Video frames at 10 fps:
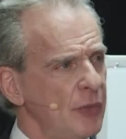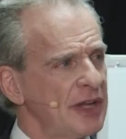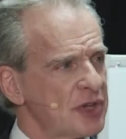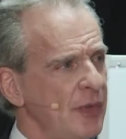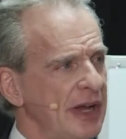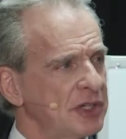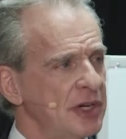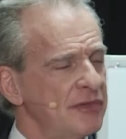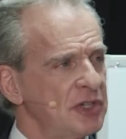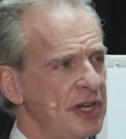the
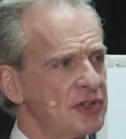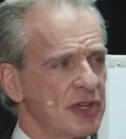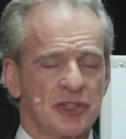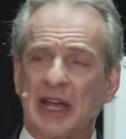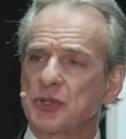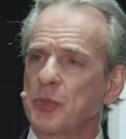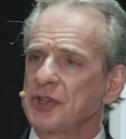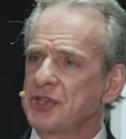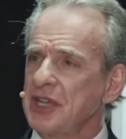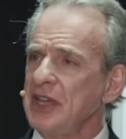resurrection of Jesus. As
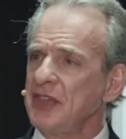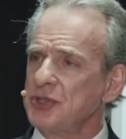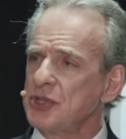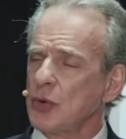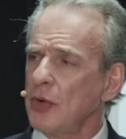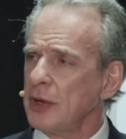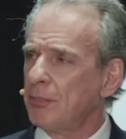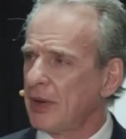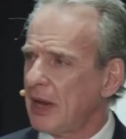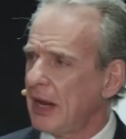we'll see, this is going to
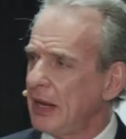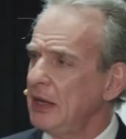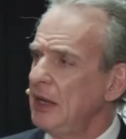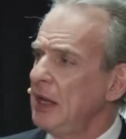play